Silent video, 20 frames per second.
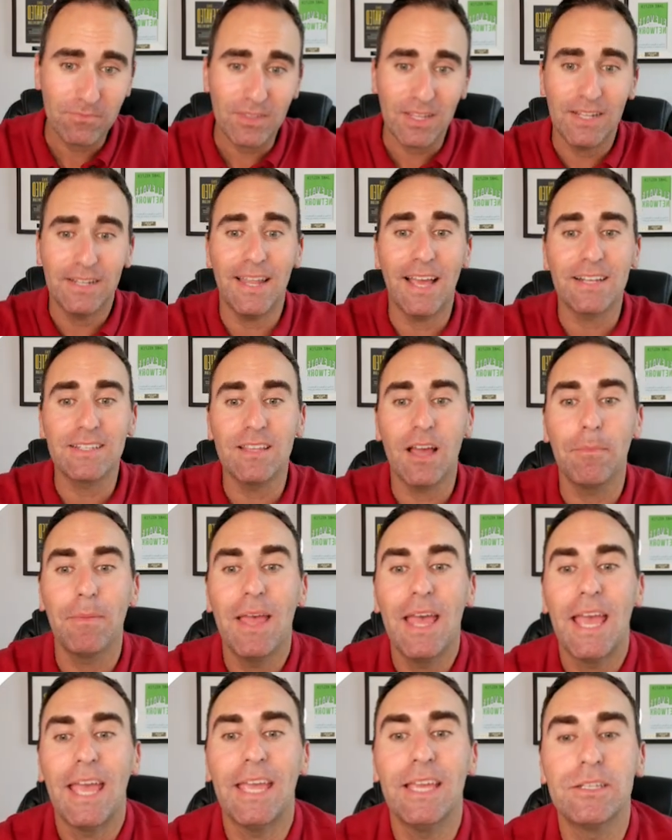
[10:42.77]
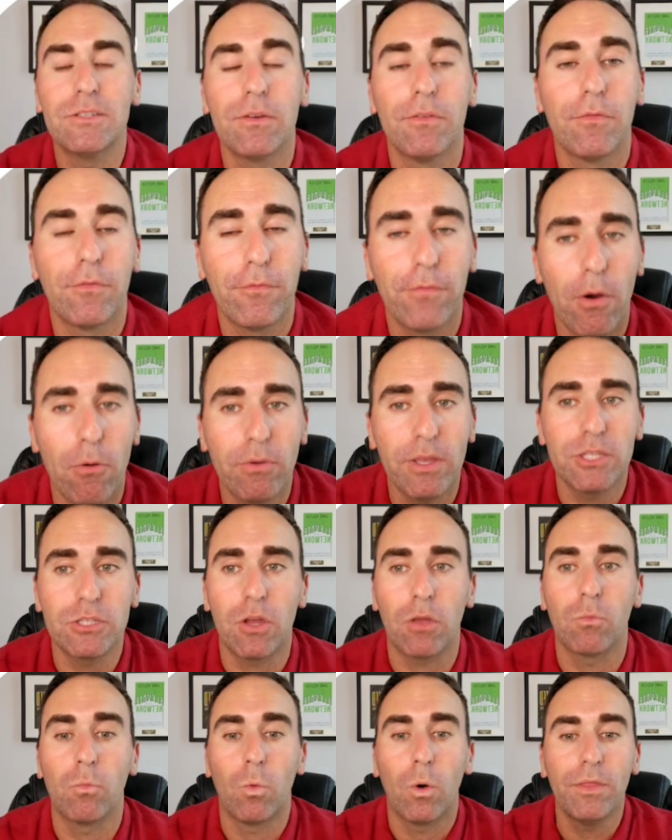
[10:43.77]
Next up is focus
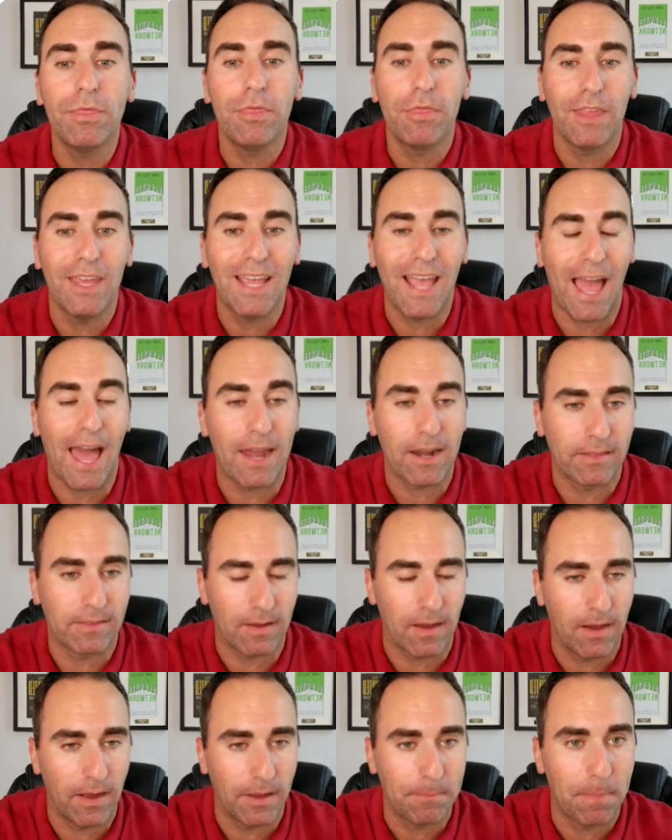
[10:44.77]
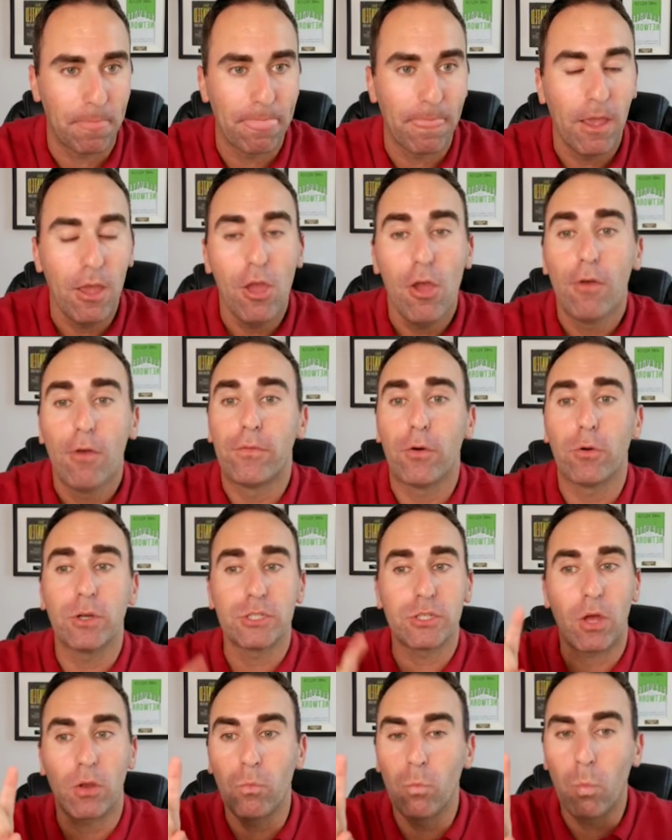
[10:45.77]
on one thing at a time. Focus
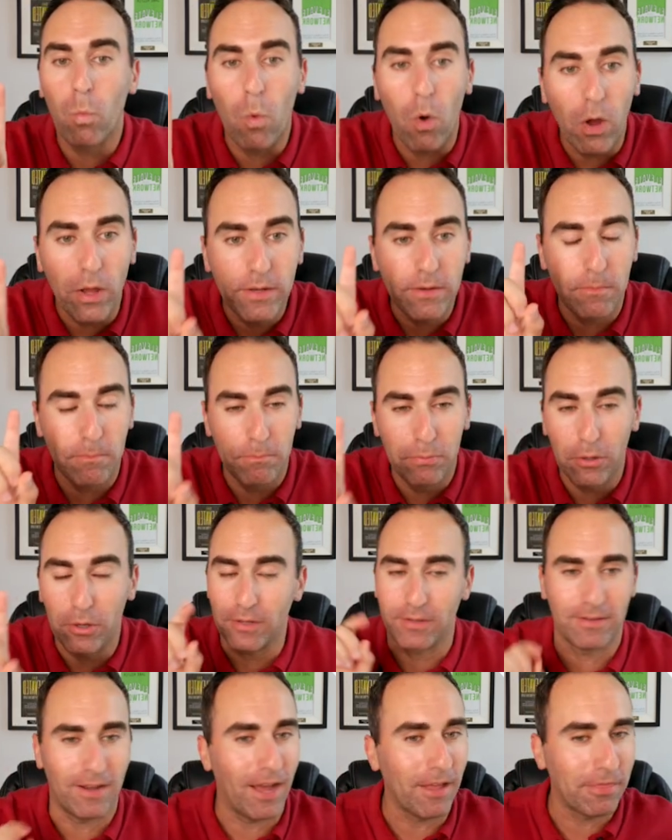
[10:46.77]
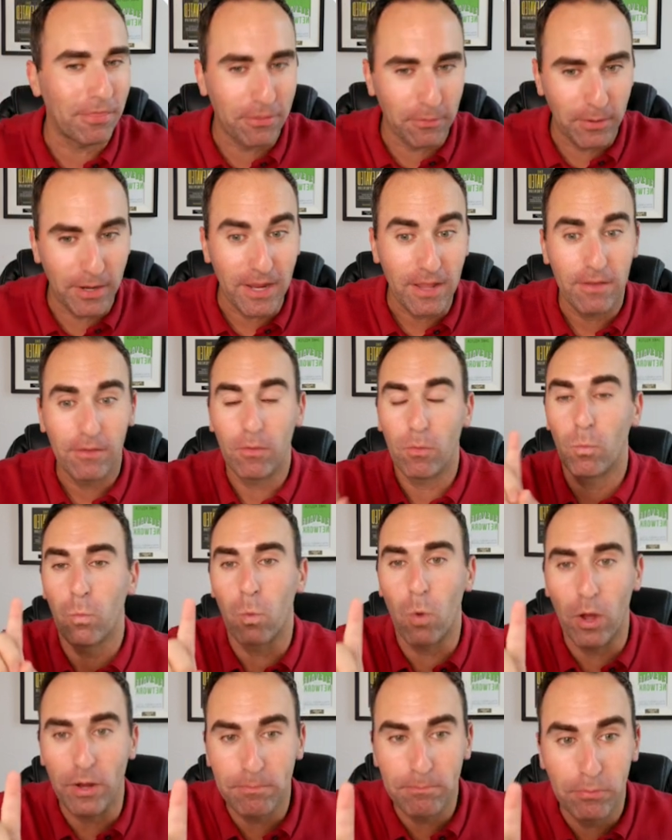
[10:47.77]
on one book, not 3,
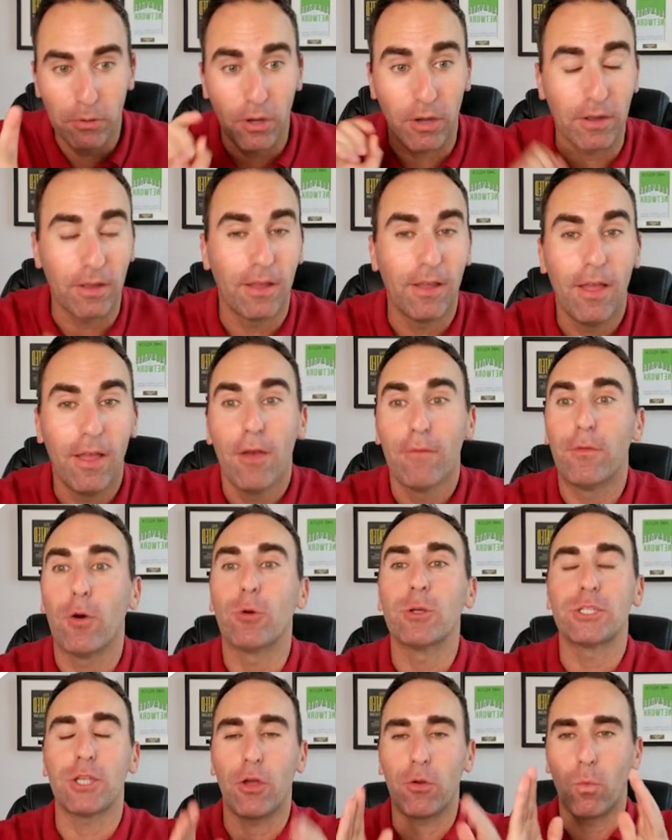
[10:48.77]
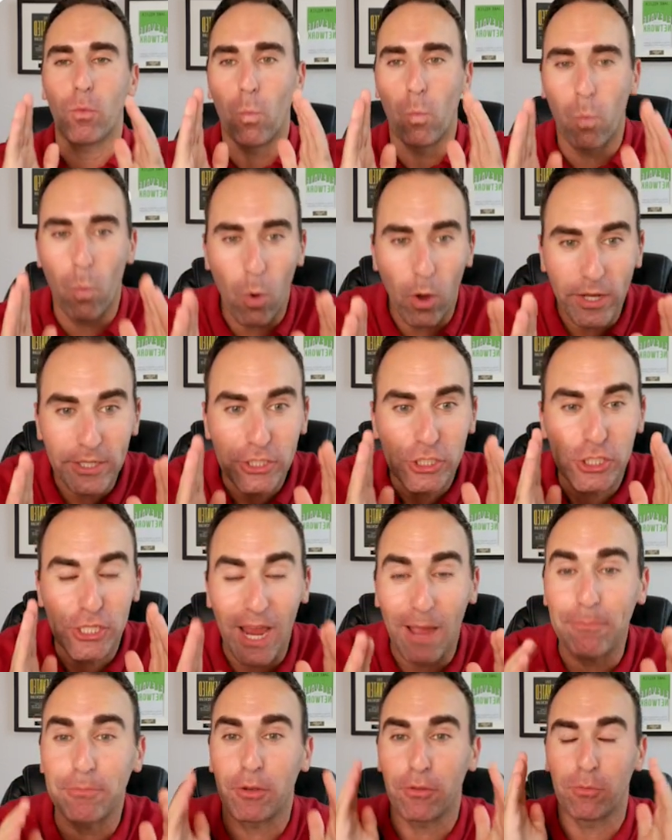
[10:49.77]
one book. Focus on one
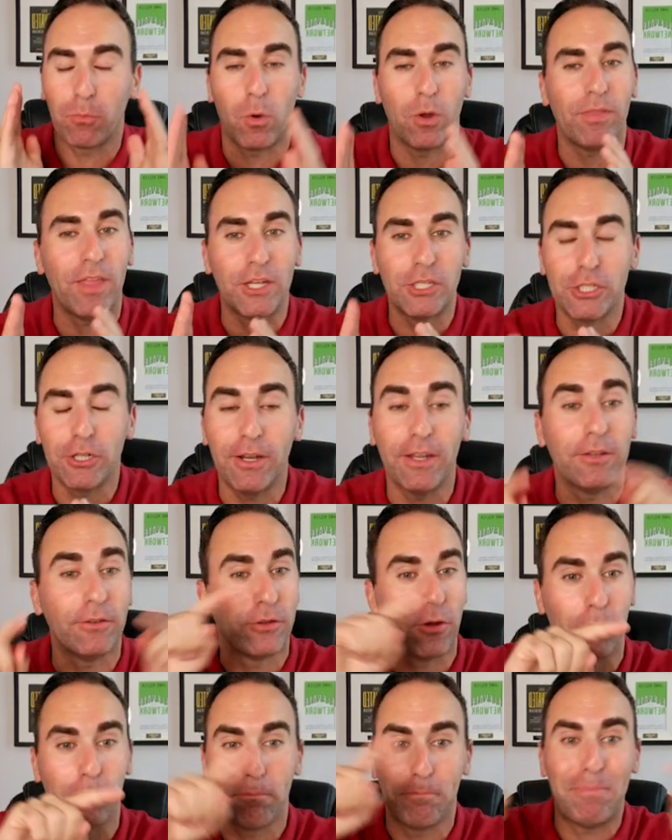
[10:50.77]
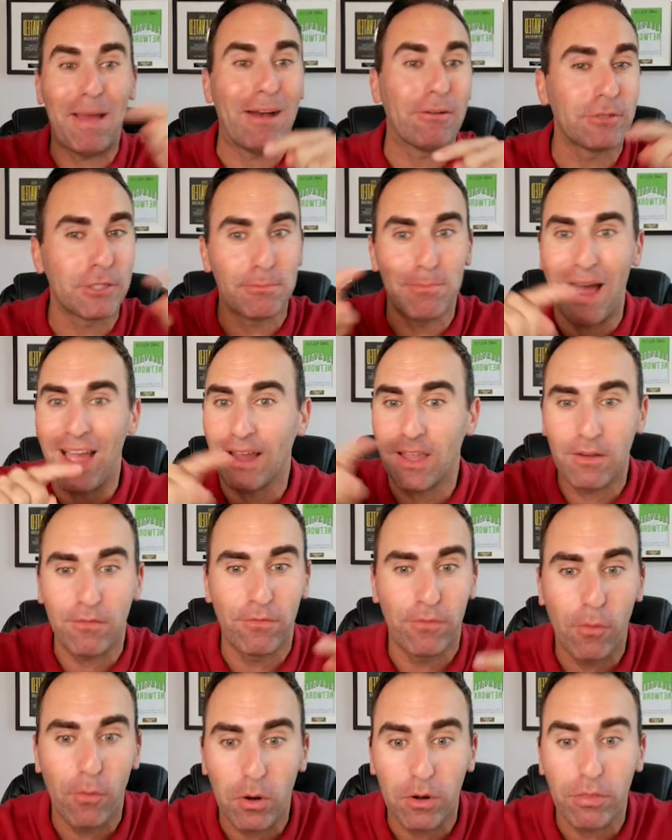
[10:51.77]
chapter, the one that you're in. Don't bounce back and
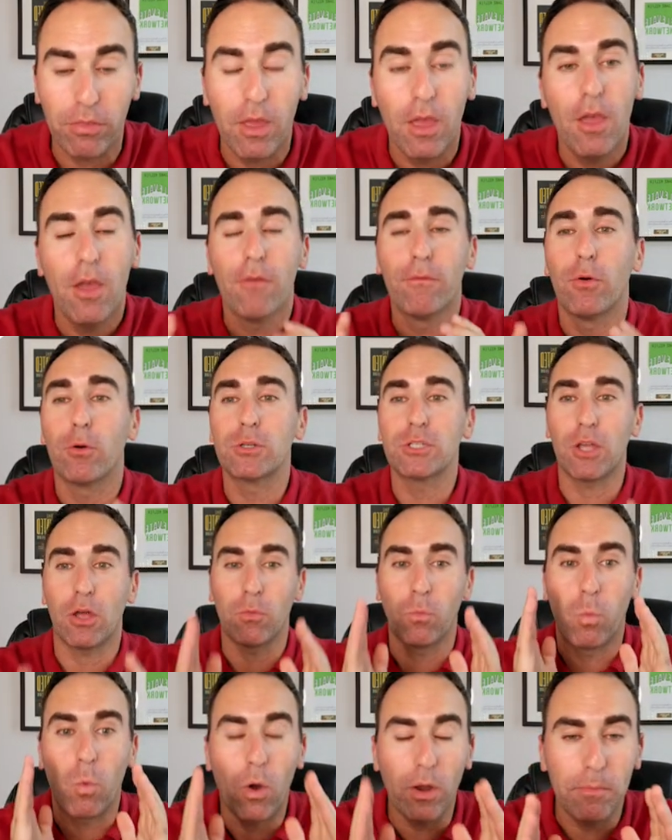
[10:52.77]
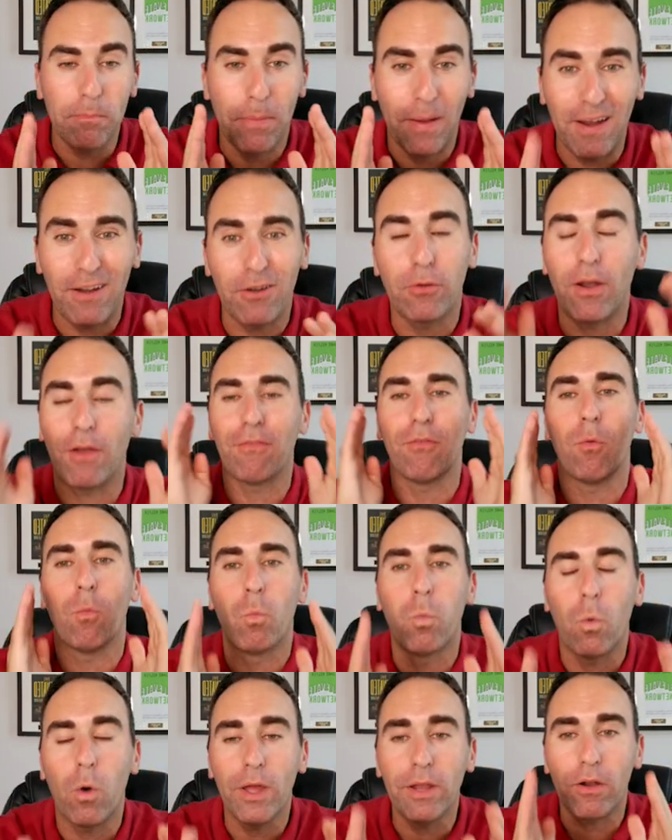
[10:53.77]
forth. Focus on one paragraph.
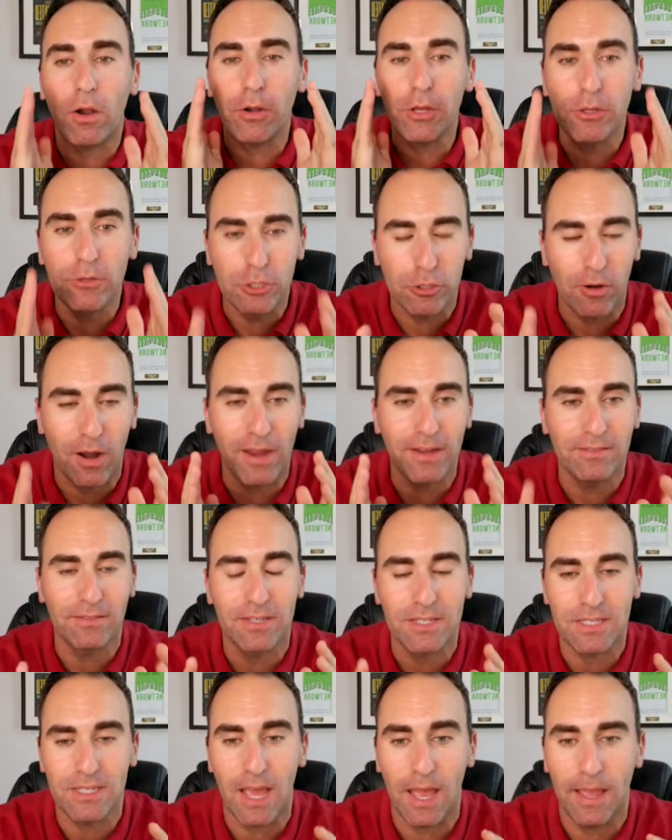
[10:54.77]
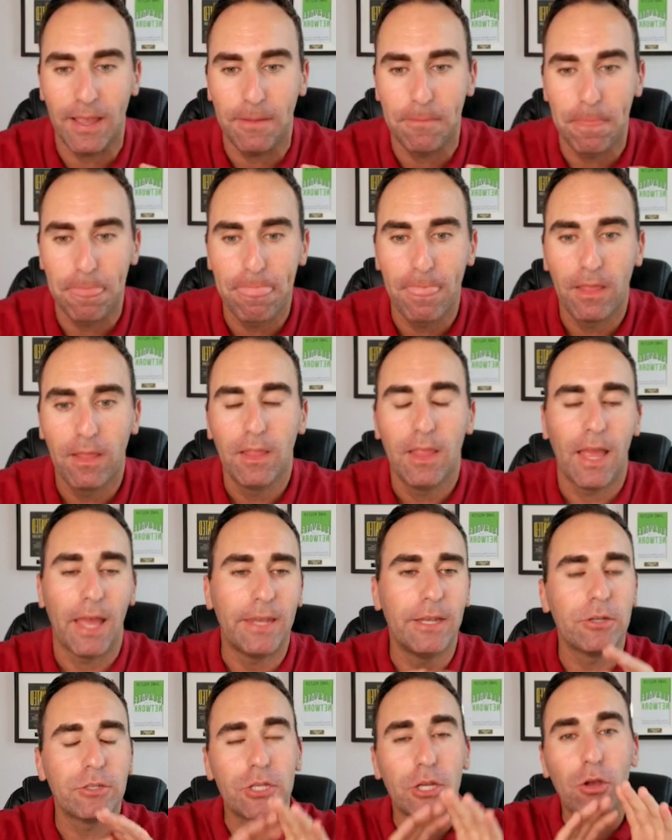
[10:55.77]
What are you trying to say? And
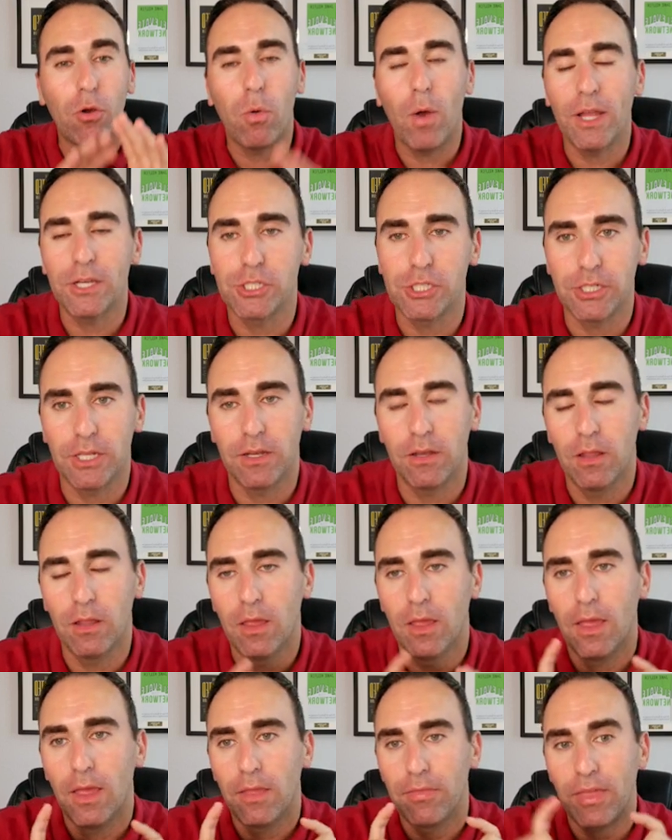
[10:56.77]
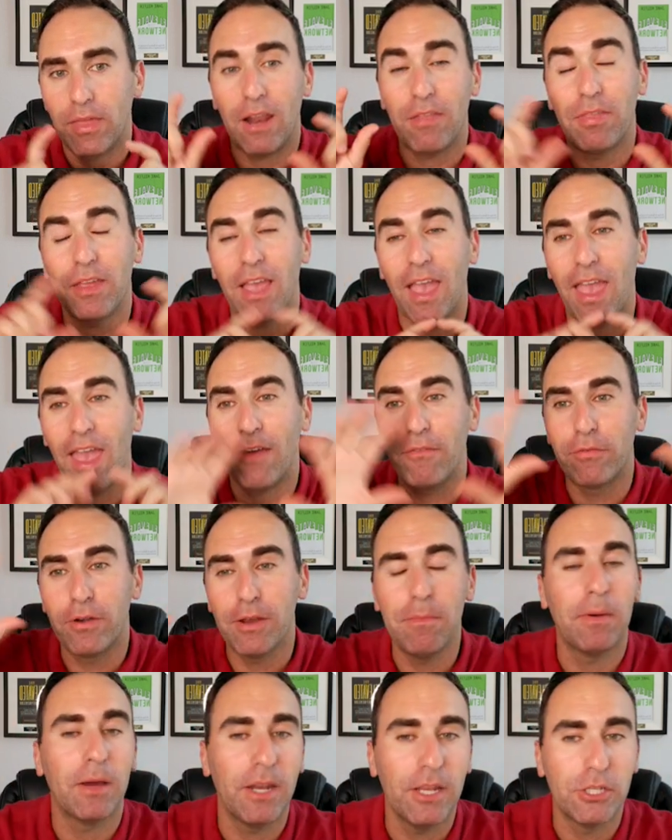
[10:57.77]
here's a question that I think
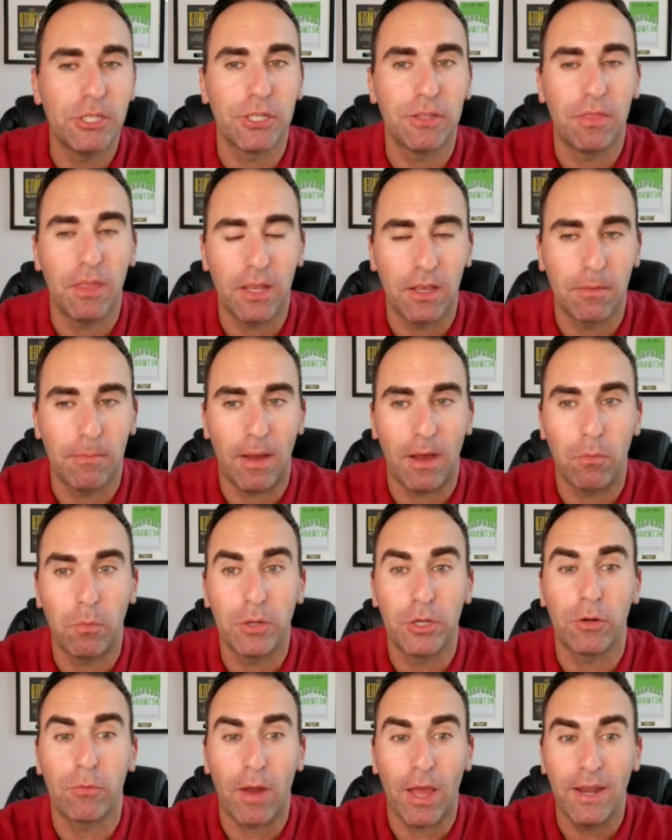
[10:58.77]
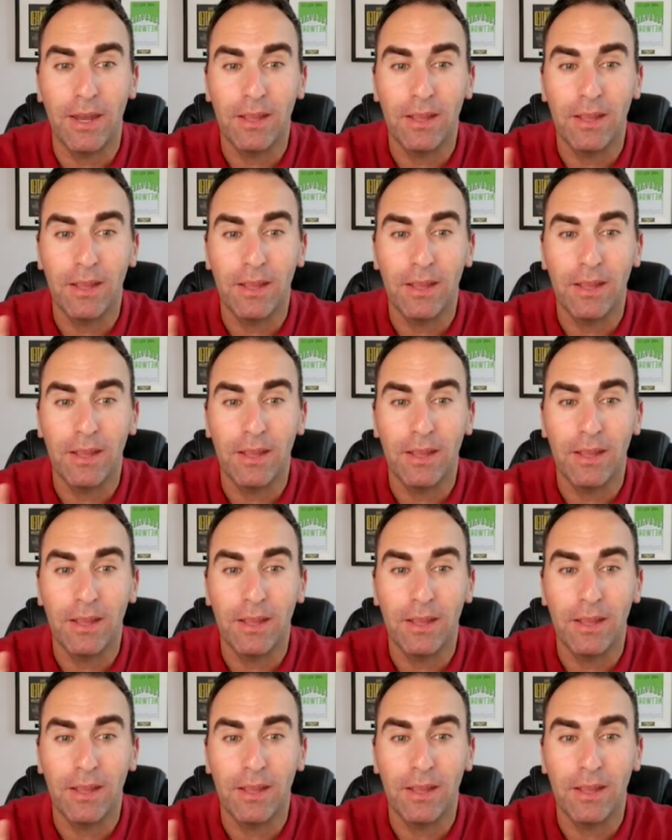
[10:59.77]
everybody should think about when you're writing a